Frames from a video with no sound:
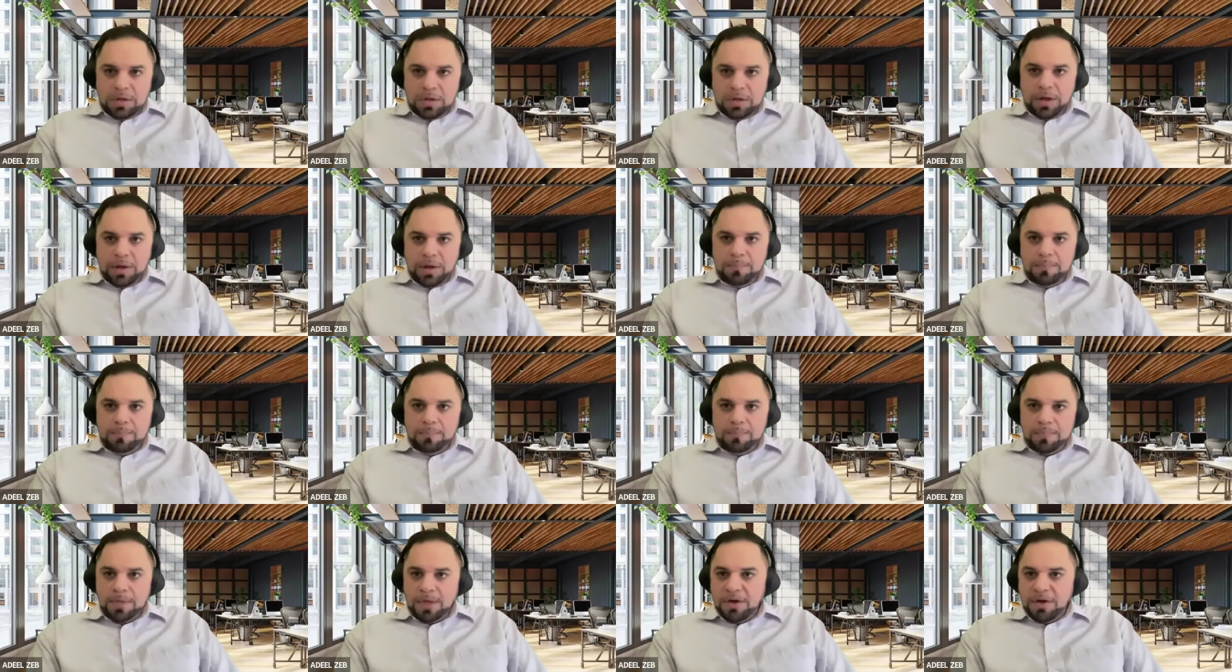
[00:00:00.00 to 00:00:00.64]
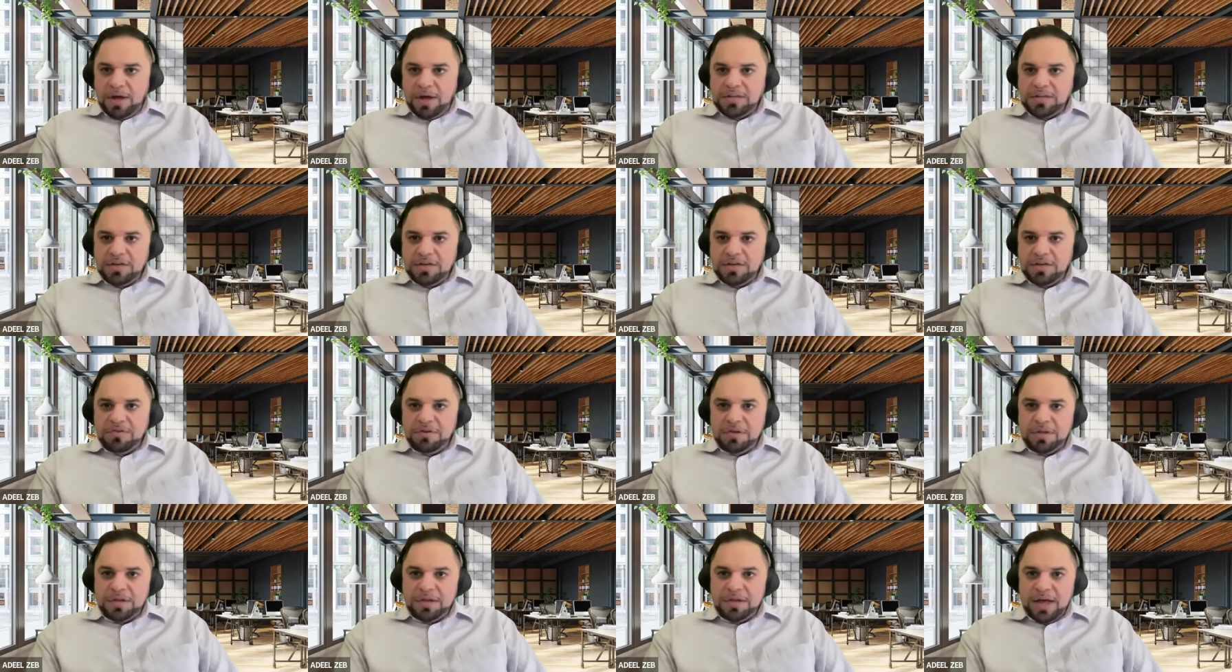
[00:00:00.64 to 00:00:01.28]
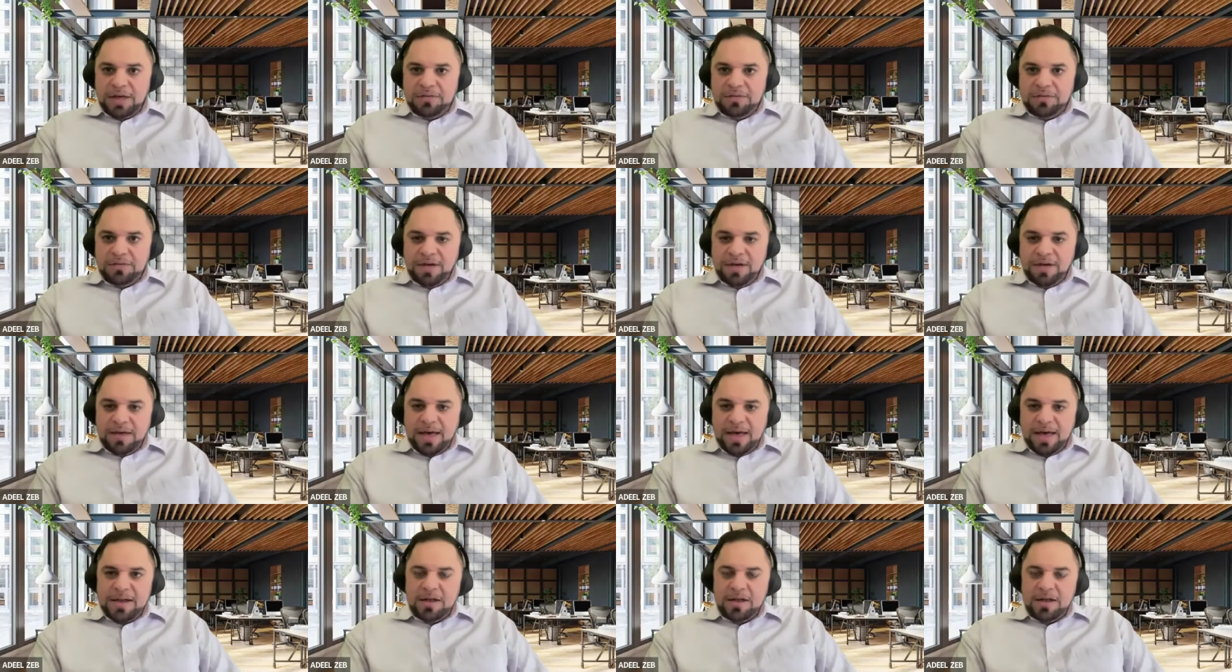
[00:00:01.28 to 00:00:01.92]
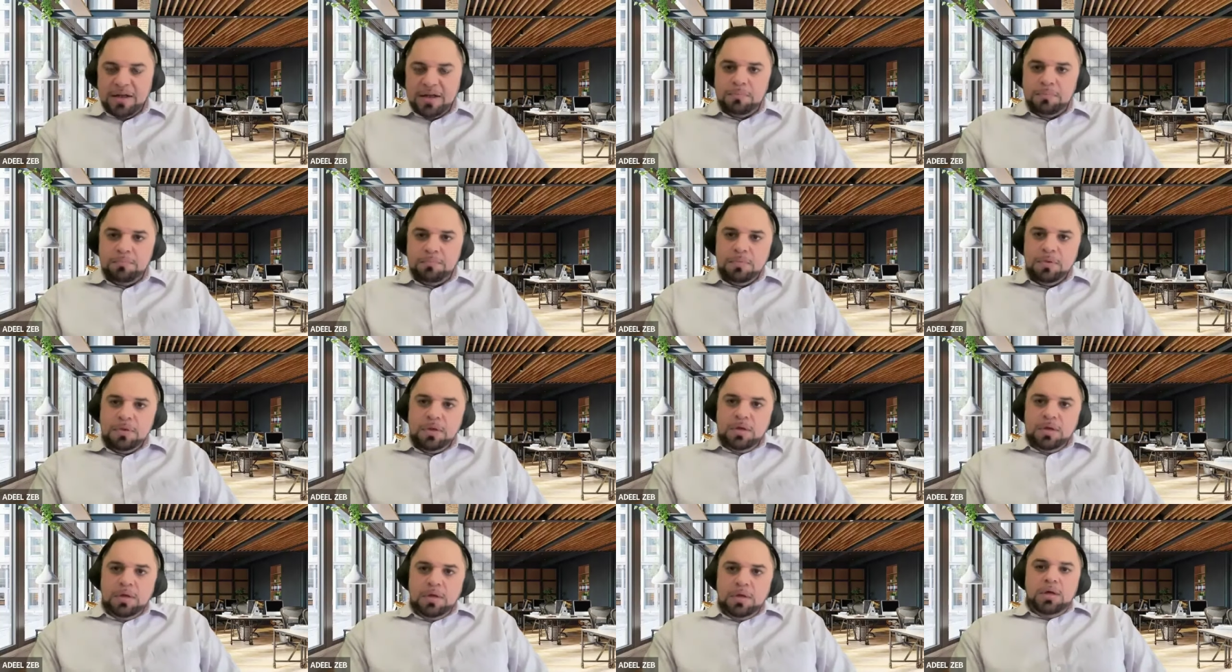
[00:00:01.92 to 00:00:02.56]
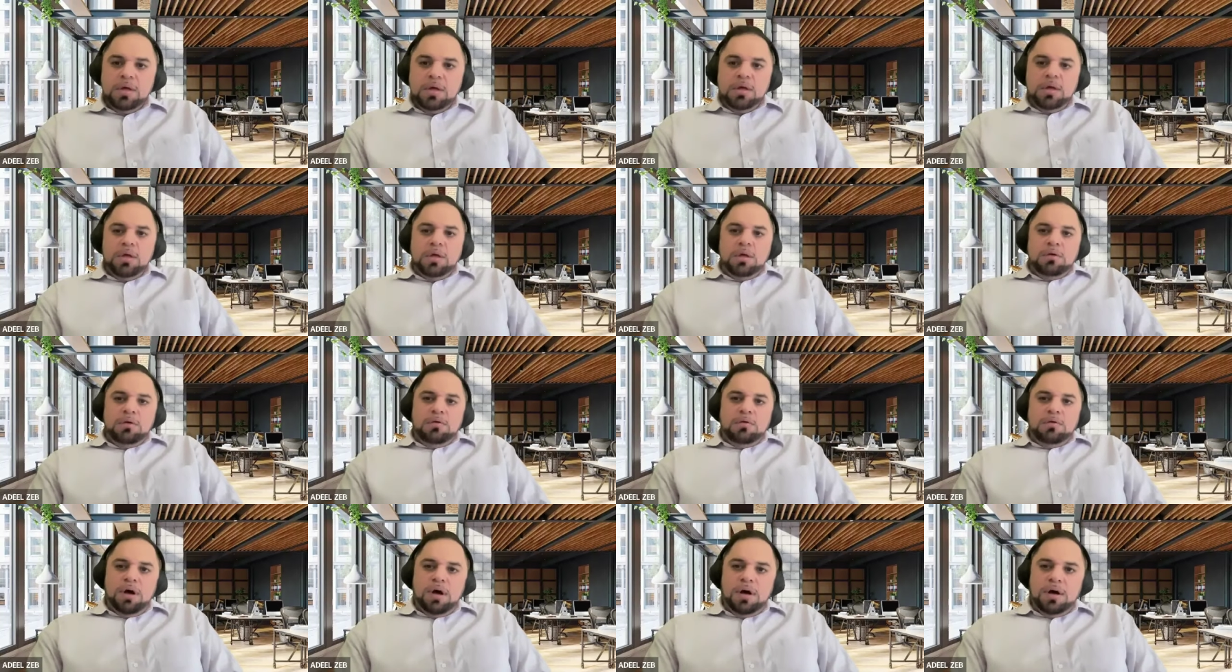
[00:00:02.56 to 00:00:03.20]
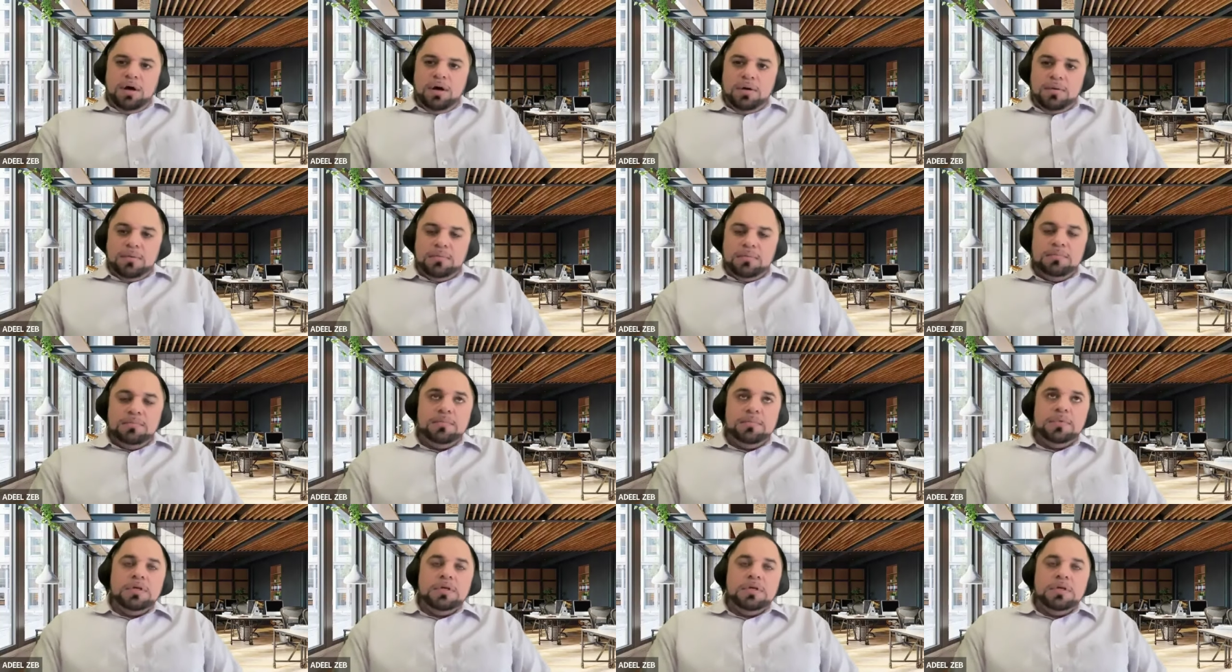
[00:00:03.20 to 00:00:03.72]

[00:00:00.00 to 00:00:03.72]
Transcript: Yeah, yeah, no, I definitely I I had a, a